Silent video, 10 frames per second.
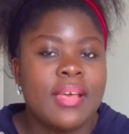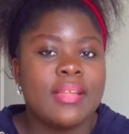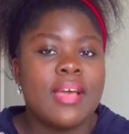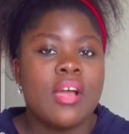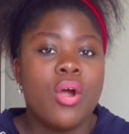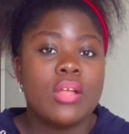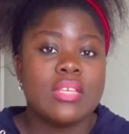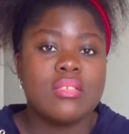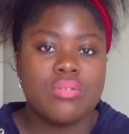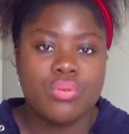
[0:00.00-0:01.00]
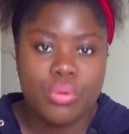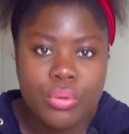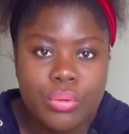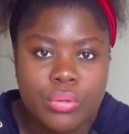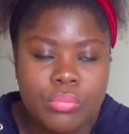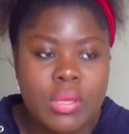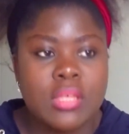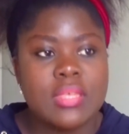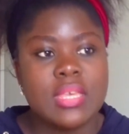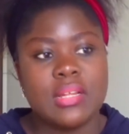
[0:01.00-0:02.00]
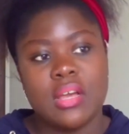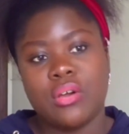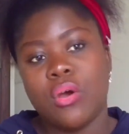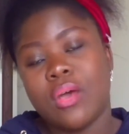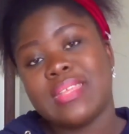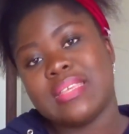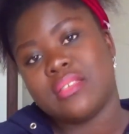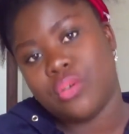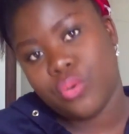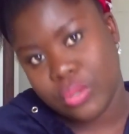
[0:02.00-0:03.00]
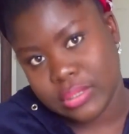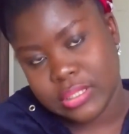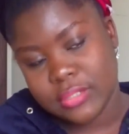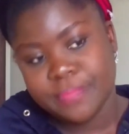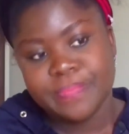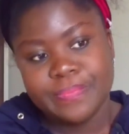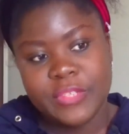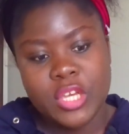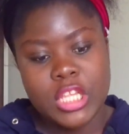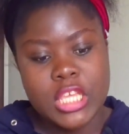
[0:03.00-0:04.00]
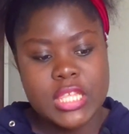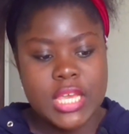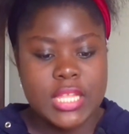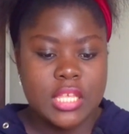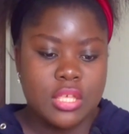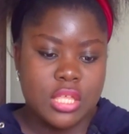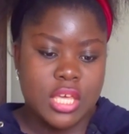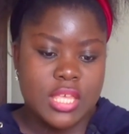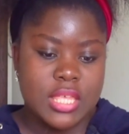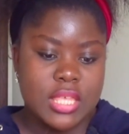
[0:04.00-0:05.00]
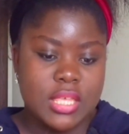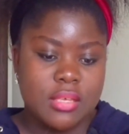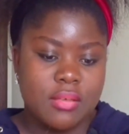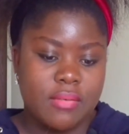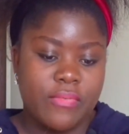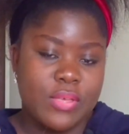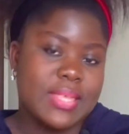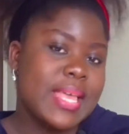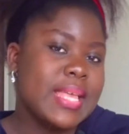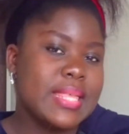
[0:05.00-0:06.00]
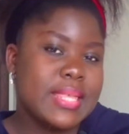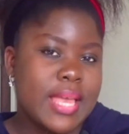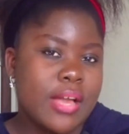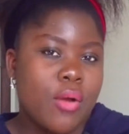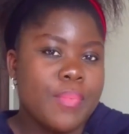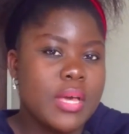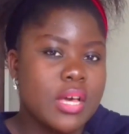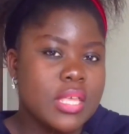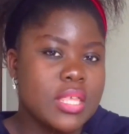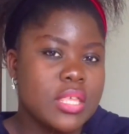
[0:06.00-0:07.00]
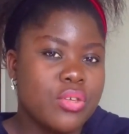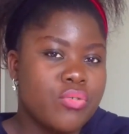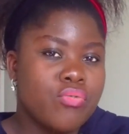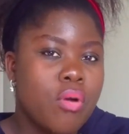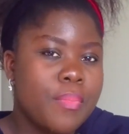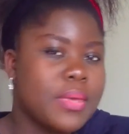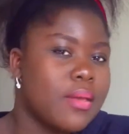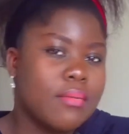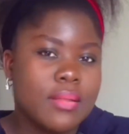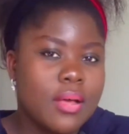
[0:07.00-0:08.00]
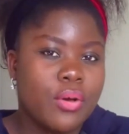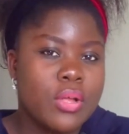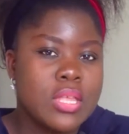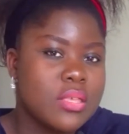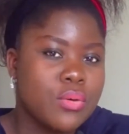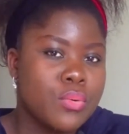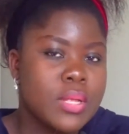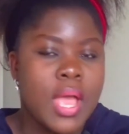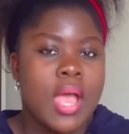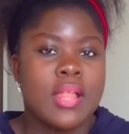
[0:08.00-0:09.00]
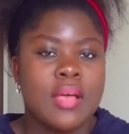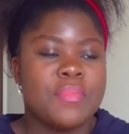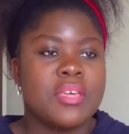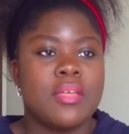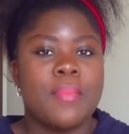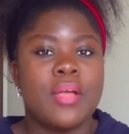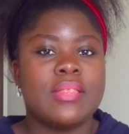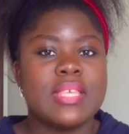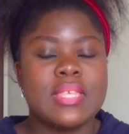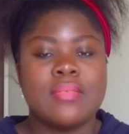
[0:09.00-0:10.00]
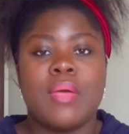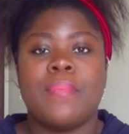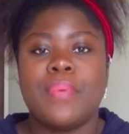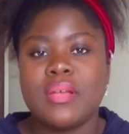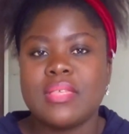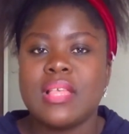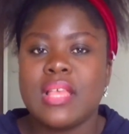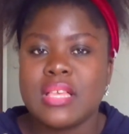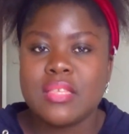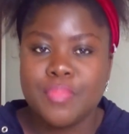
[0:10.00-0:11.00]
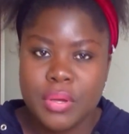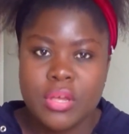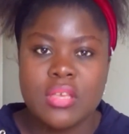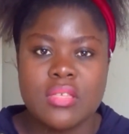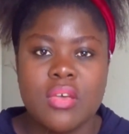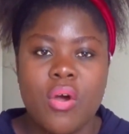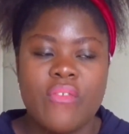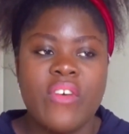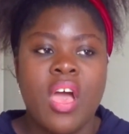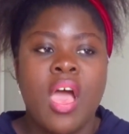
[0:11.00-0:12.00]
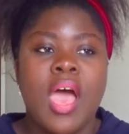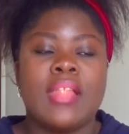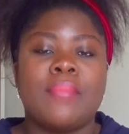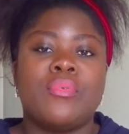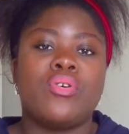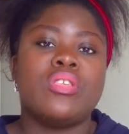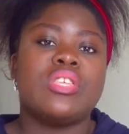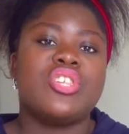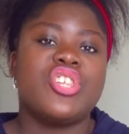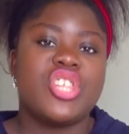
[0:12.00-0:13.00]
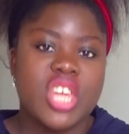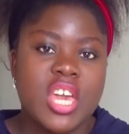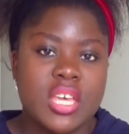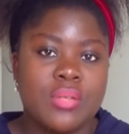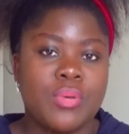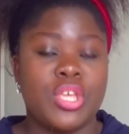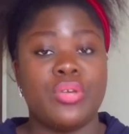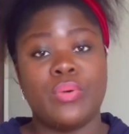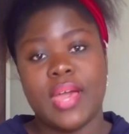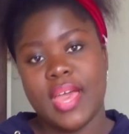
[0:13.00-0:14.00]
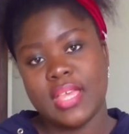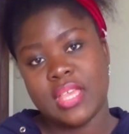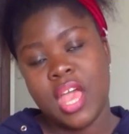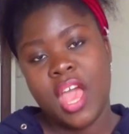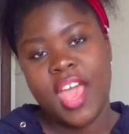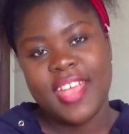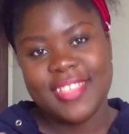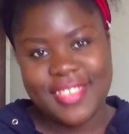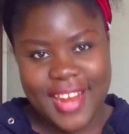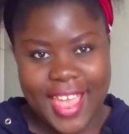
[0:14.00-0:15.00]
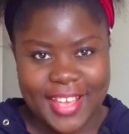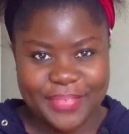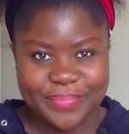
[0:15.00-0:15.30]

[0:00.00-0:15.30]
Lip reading: that God is too good. When you say that God is good, you're not saying it to just for saying sake or because you grew up hearing that God is good. And I'm talking about, this is my personal experience and I'm going to share it with you guys today.